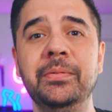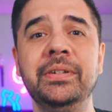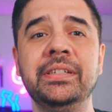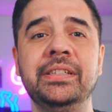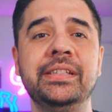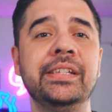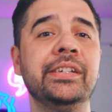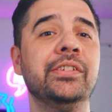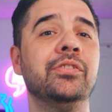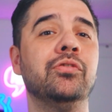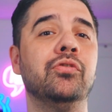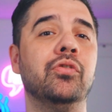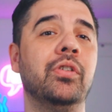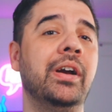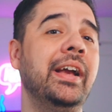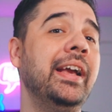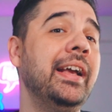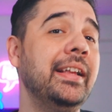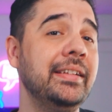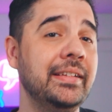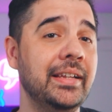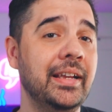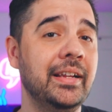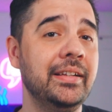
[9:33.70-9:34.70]
was the
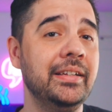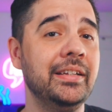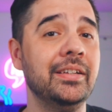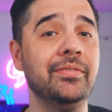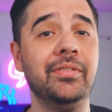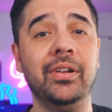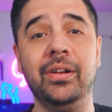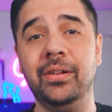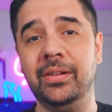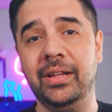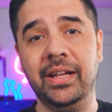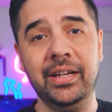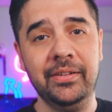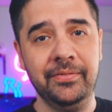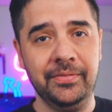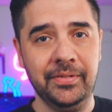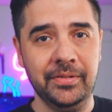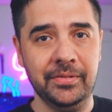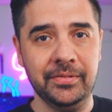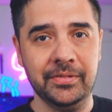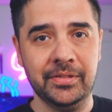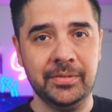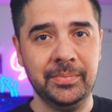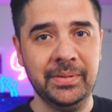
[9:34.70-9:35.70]
granddaddy of all
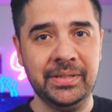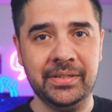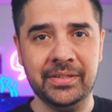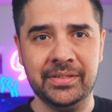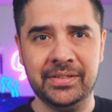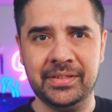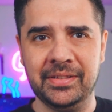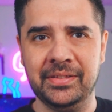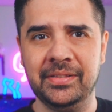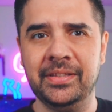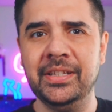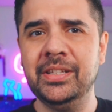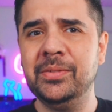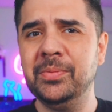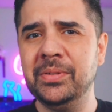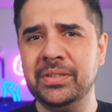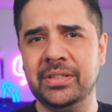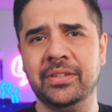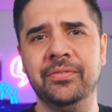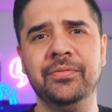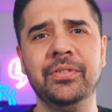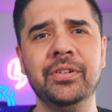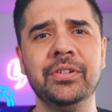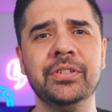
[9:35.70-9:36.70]
iPhones because this was
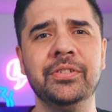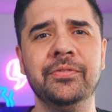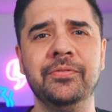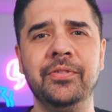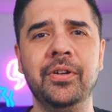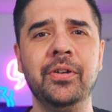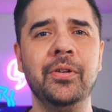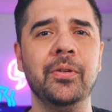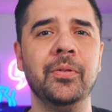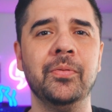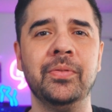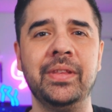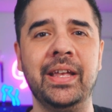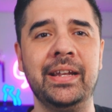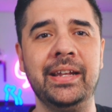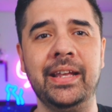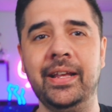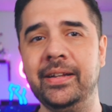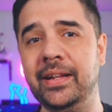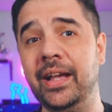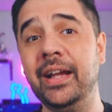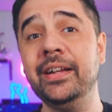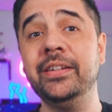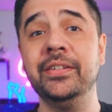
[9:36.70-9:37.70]
the first phone that
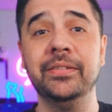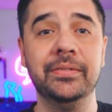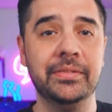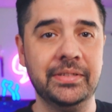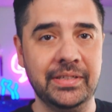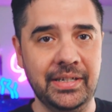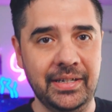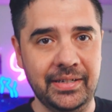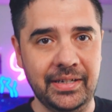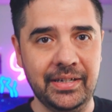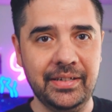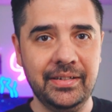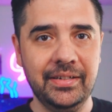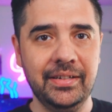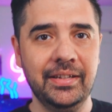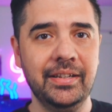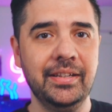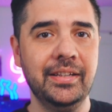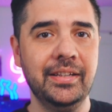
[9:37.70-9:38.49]
had iTunes on it.